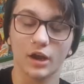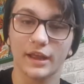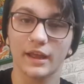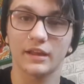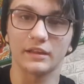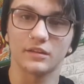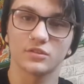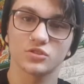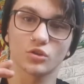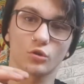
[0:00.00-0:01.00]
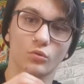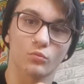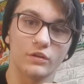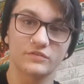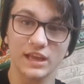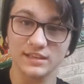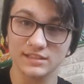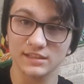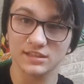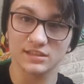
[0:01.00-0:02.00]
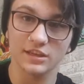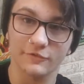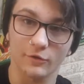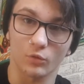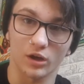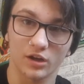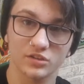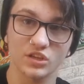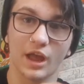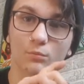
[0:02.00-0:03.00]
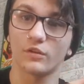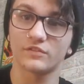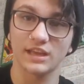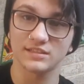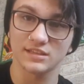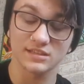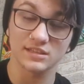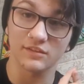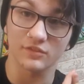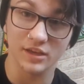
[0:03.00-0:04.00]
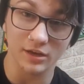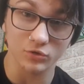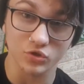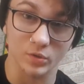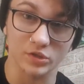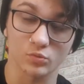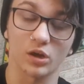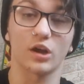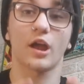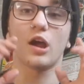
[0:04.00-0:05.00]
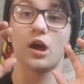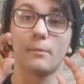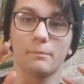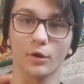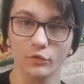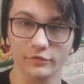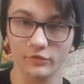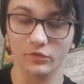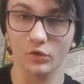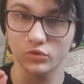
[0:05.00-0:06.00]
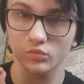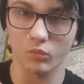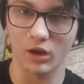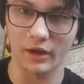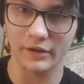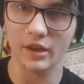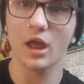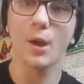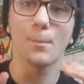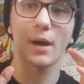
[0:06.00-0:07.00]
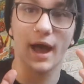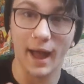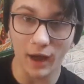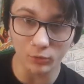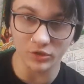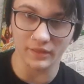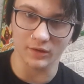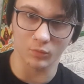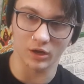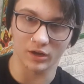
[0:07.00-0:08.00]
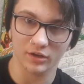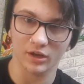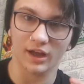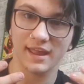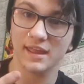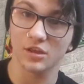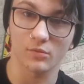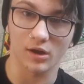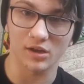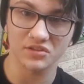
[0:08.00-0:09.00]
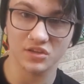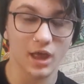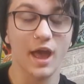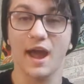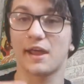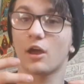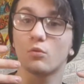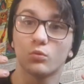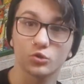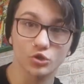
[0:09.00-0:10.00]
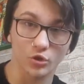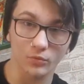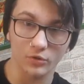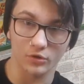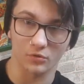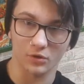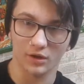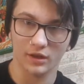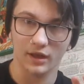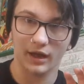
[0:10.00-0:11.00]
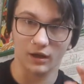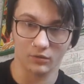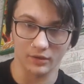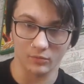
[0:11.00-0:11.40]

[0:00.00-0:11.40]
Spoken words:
that. Okay, so we've tested to see works, and we've tested to see if the kill switch worked, and both of those work, but how do they work? I hear you ask, and I will show you how they